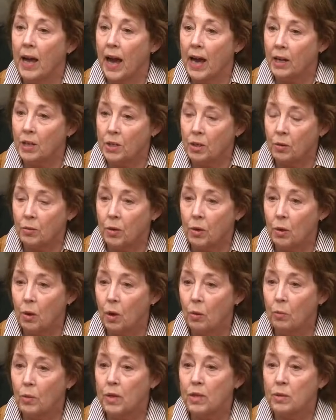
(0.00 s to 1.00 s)
unsheltered
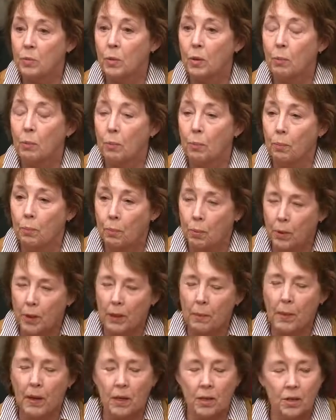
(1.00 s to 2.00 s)
homeless were pretty
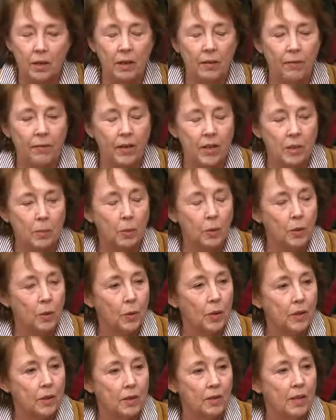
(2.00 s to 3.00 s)
much invisible to
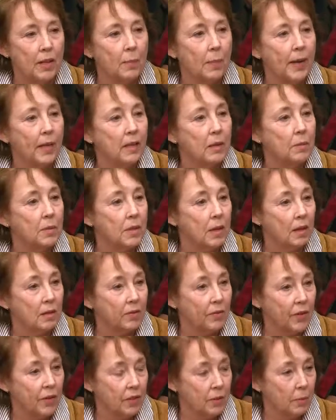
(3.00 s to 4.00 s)
us till they made themselves
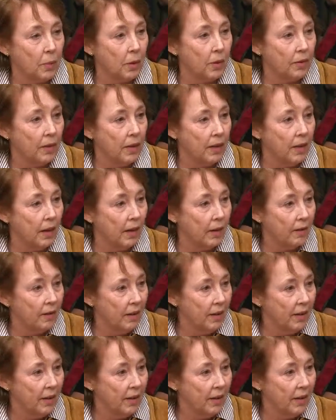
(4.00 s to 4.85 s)
visible in our